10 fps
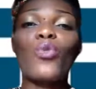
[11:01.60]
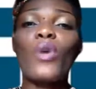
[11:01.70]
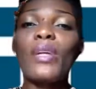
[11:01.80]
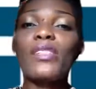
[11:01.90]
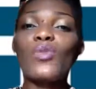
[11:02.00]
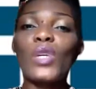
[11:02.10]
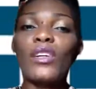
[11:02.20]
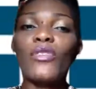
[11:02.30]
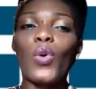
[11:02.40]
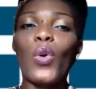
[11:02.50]
women's winner
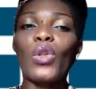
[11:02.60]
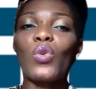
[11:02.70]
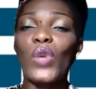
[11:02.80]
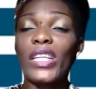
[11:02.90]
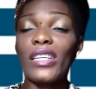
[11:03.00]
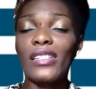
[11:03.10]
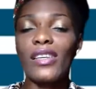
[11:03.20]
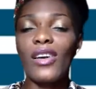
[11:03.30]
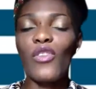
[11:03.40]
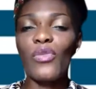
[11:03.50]
of all winners
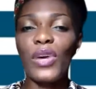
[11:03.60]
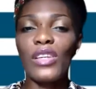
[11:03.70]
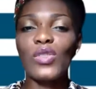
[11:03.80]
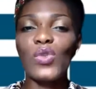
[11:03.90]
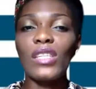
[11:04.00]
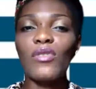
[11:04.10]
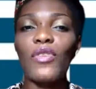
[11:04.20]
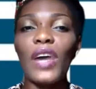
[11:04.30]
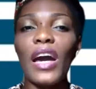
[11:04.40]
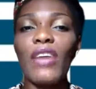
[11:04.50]
of past
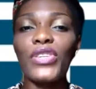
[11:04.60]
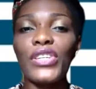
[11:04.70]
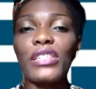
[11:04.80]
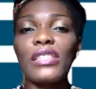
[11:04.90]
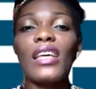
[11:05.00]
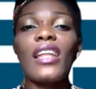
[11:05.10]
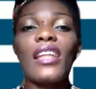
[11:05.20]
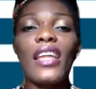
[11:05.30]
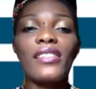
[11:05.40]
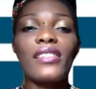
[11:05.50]
25 years.
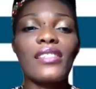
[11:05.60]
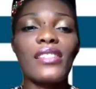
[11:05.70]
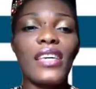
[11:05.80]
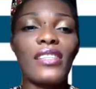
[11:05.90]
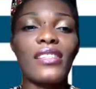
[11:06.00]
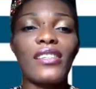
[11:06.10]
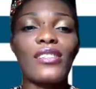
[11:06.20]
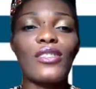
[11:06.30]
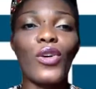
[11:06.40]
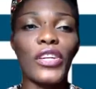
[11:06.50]
Let's get the
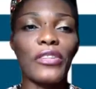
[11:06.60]
story.